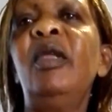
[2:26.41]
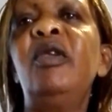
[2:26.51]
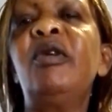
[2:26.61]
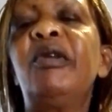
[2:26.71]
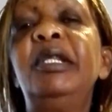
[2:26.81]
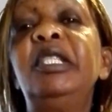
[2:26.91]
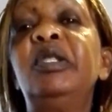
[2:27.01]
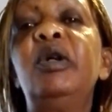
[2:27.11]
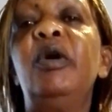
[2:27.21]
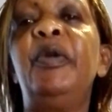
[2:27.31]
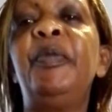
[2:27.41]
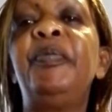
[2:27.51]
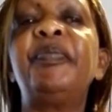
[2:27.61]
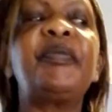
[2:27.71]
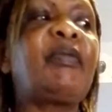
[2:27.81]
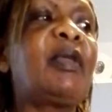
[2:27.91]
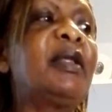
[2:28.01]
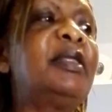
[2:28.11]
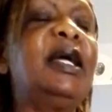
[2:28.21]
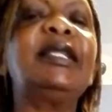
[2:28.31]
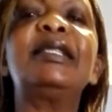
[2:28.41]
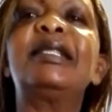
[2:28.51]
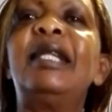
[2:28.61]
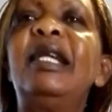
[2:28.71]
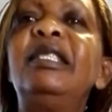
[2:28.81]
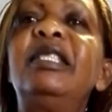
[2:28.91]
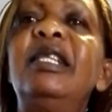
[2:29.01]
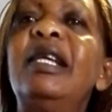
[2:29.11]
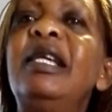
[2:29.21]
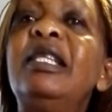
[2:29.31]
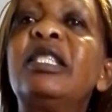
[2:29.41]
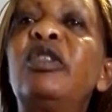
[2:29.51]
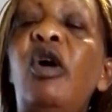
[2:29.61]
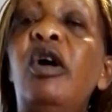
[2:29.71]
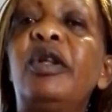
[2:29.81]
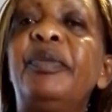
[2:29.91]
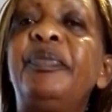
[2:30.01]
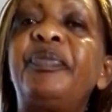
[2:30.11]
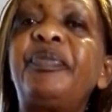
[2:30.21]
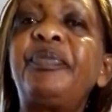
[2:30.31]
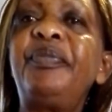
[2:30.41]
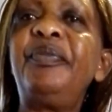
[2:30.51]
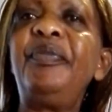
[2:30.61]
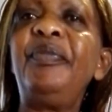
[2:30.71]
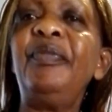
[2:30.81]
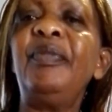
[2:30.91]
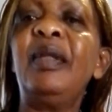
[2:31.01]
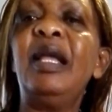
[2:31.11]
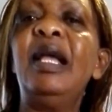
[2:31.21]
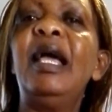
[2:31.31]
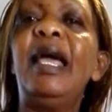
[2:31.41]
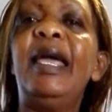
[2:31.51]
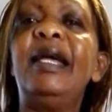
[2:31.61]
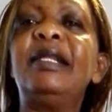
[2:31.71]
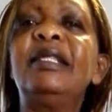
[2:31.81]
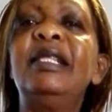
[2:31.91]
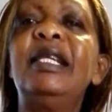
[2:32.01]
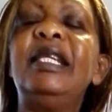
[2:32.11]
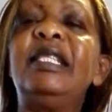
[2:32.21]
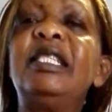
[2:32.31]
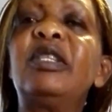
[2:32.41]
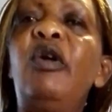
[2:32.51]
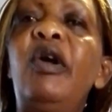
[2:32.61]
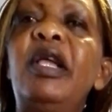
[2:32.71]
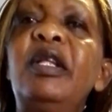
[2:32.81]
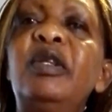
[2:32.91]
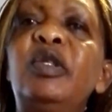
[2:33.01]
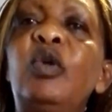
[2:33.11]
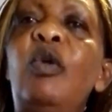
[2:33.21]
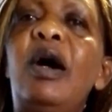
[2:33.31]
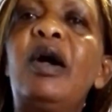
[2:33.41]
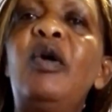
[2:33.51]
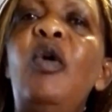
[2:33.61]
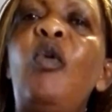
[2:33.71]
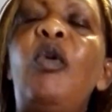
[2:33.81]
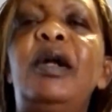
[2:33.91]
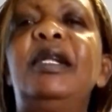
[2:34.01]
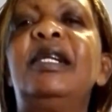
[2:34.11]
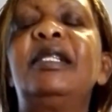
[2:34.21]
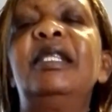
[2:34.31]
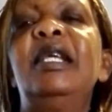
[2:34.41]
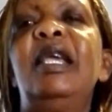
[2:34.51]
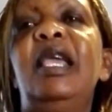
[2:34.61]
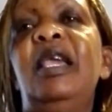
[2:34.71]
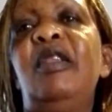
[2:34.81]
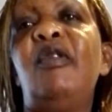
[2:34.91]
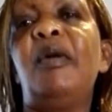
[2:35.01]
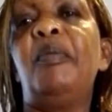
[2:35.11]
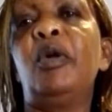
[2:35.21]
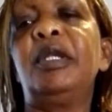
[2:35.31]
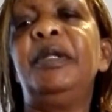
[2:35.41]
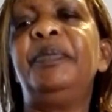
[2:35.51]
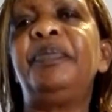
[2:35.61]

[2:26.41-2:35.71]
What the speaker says: You're ready to go. That stench is gone, and it is going to work wonders in your body.